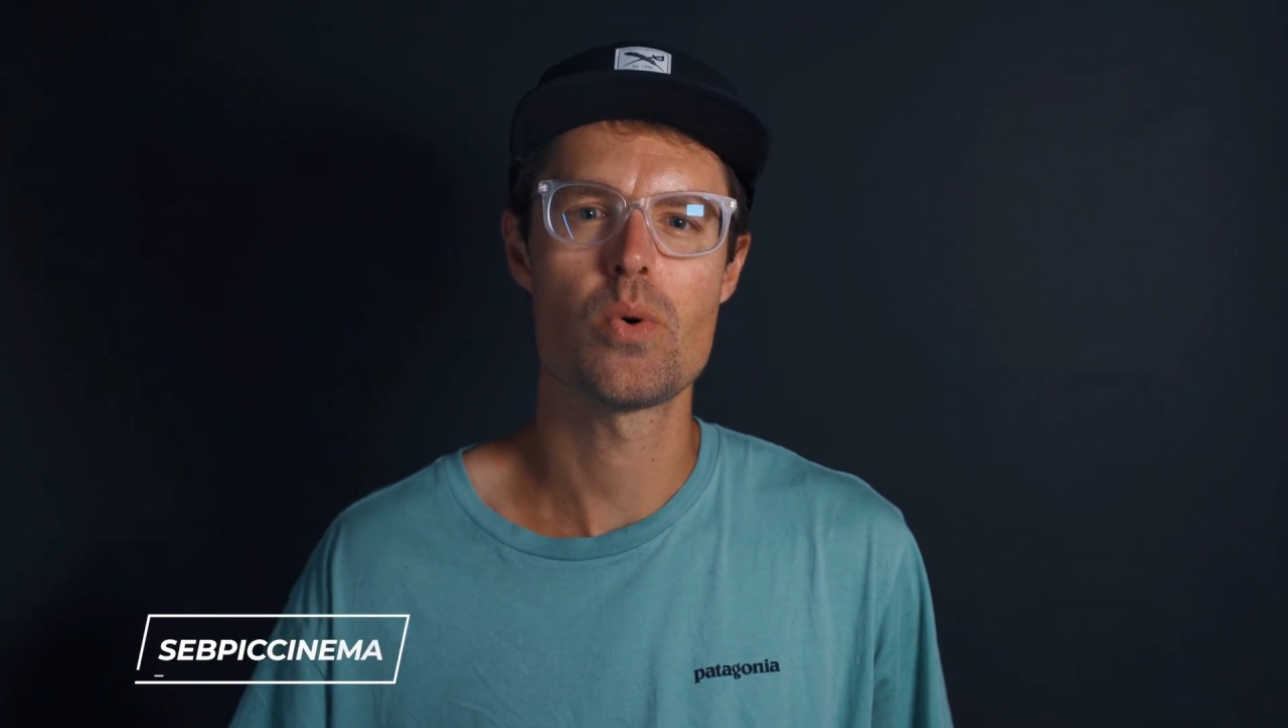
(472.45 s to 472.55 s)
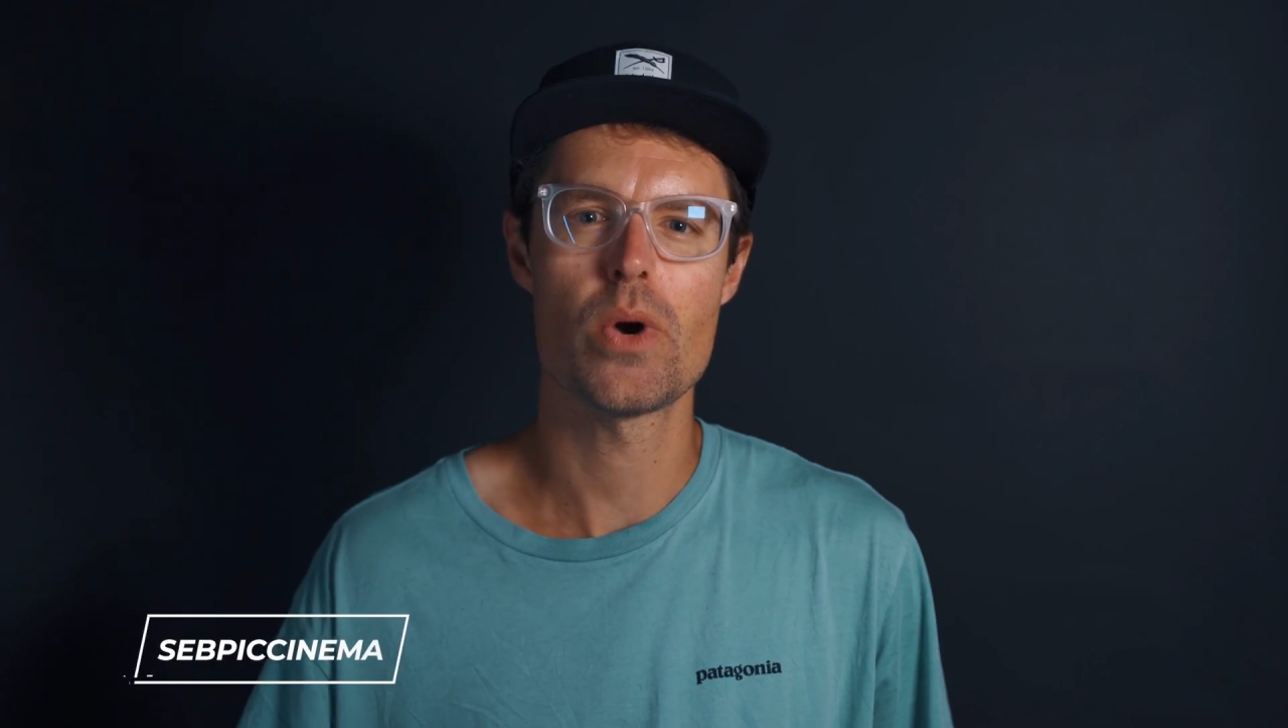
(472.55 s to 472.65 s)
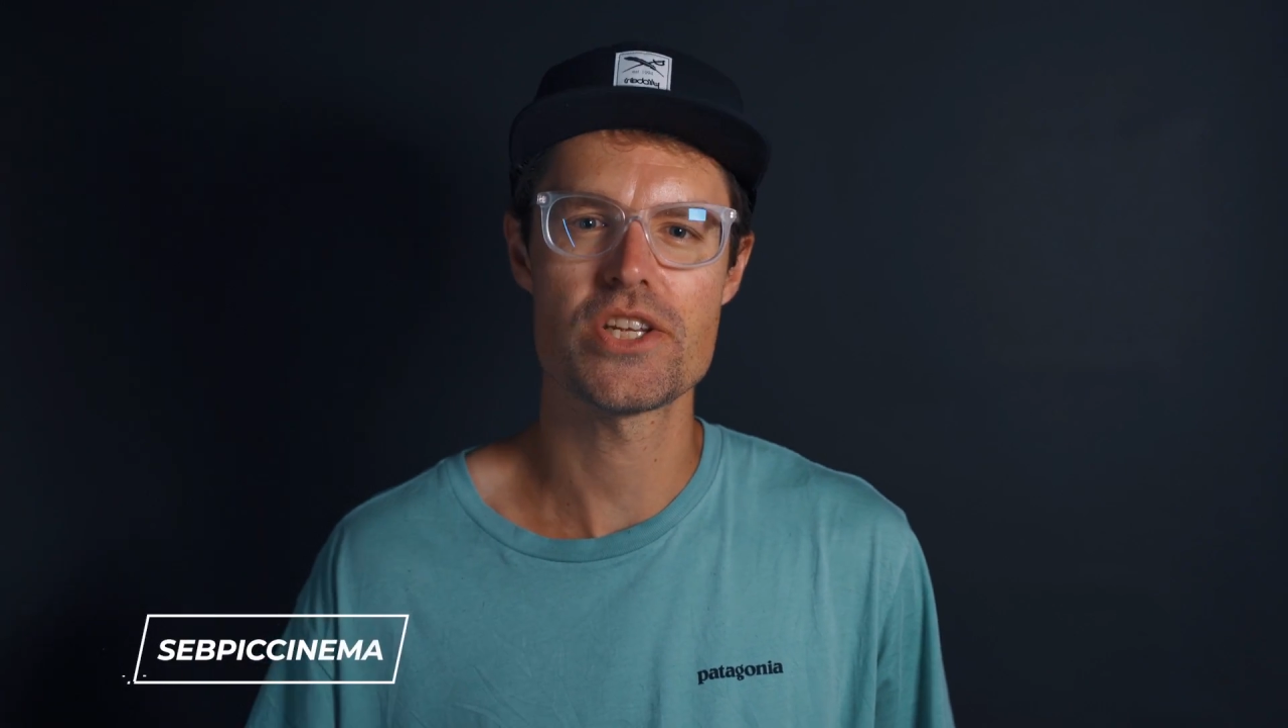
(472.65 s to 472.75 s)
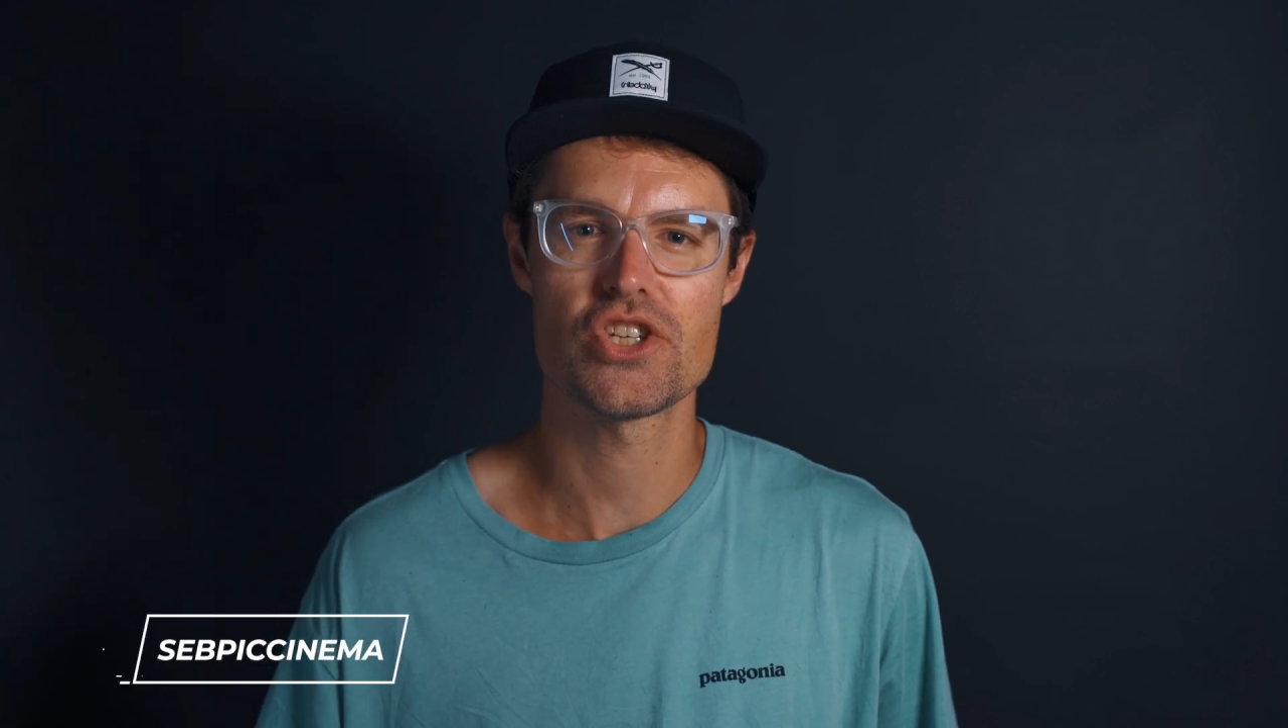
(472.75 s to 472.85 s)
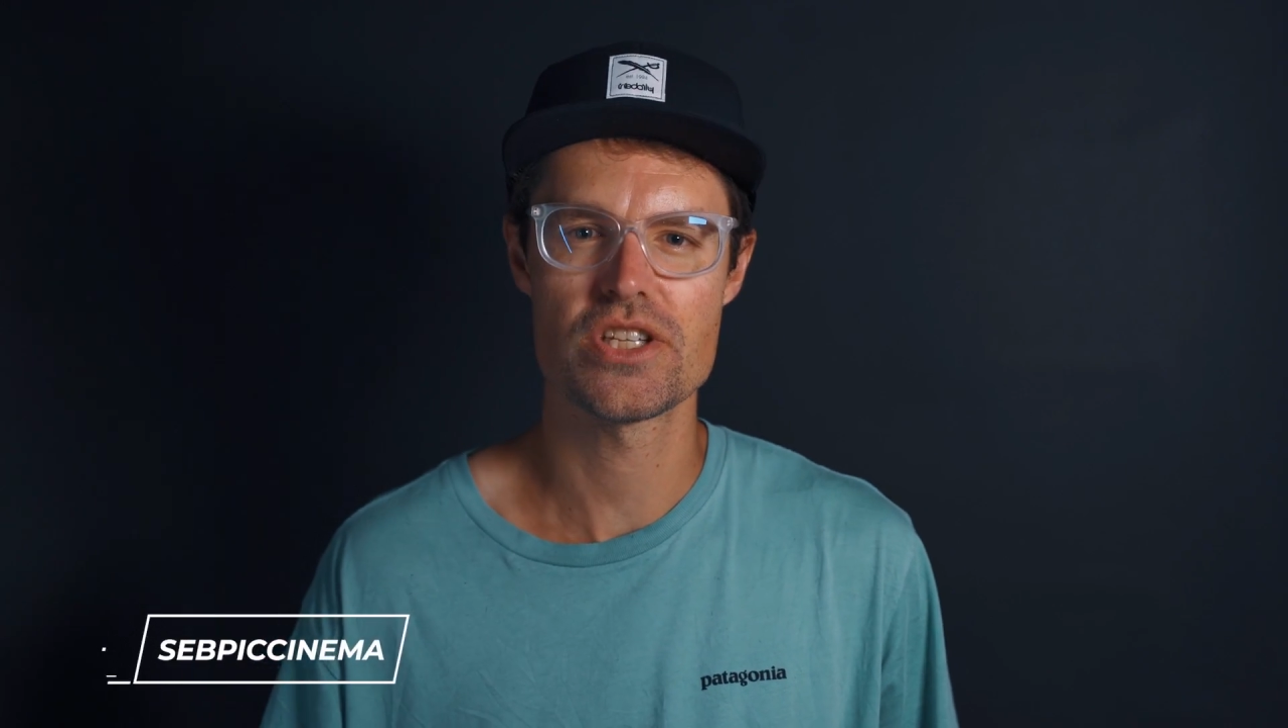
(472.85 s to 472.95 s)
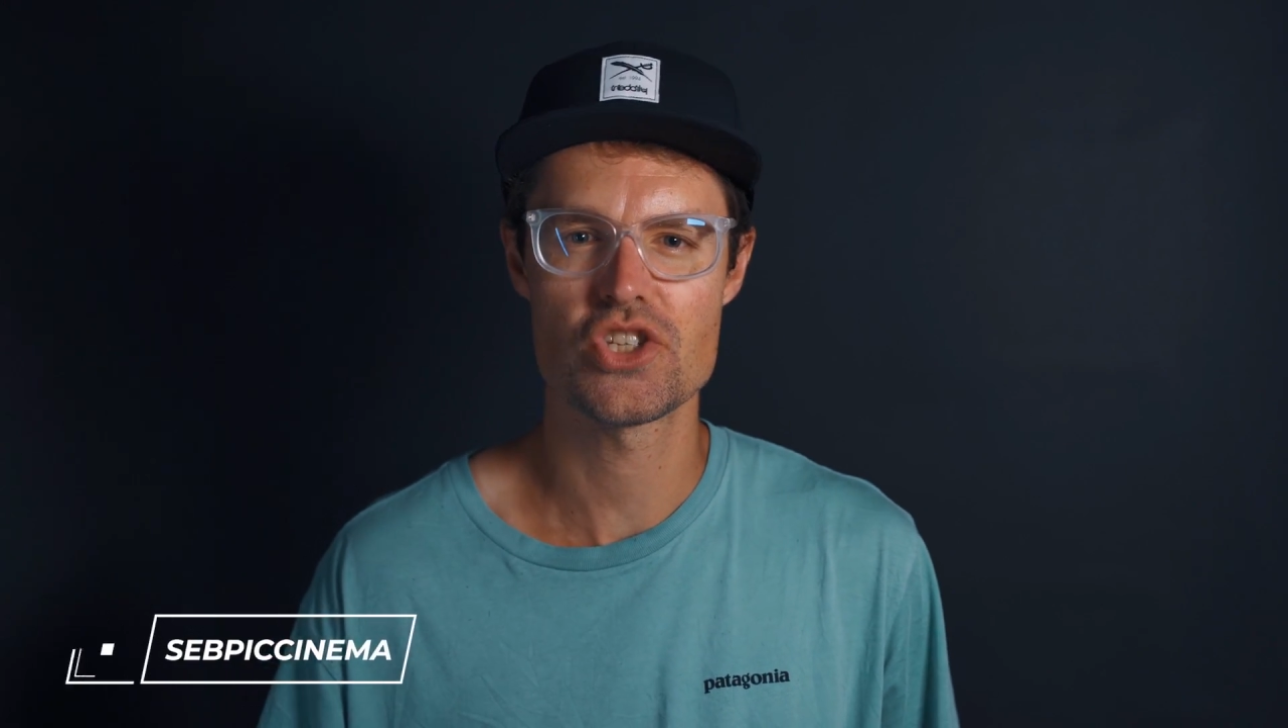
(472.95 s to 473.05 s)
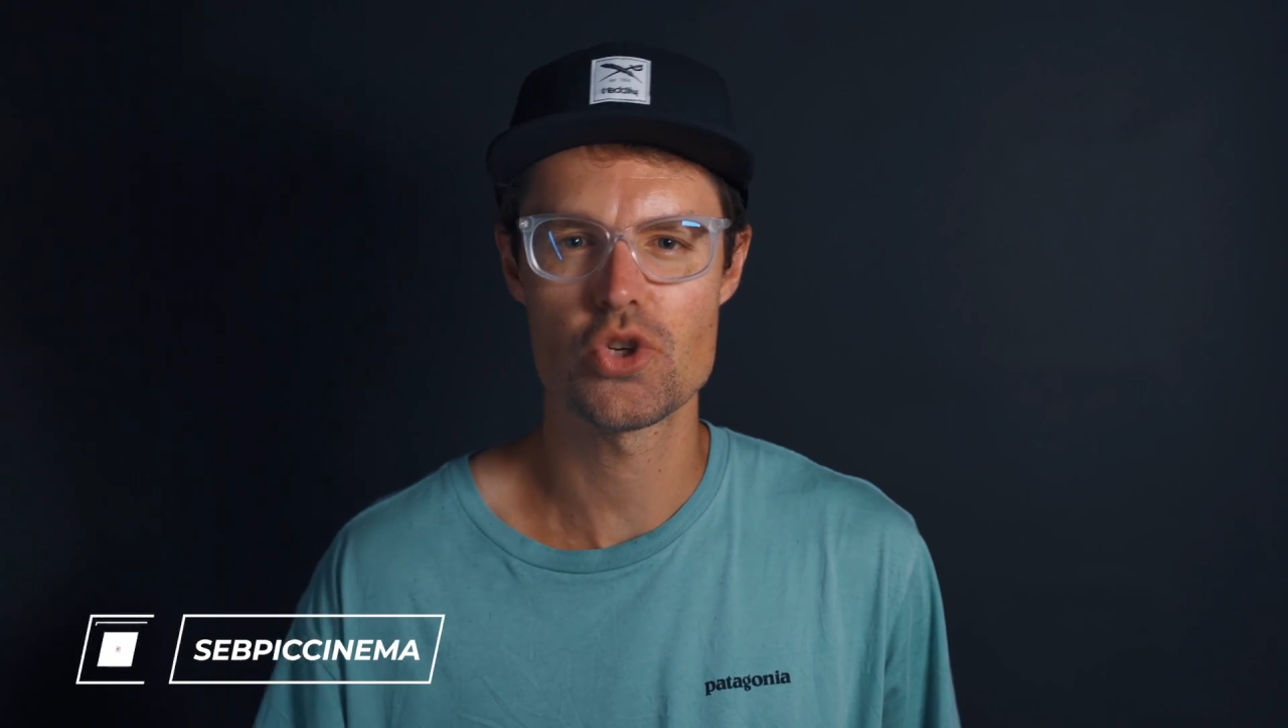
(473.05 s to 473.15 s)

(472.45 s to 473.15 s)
questions,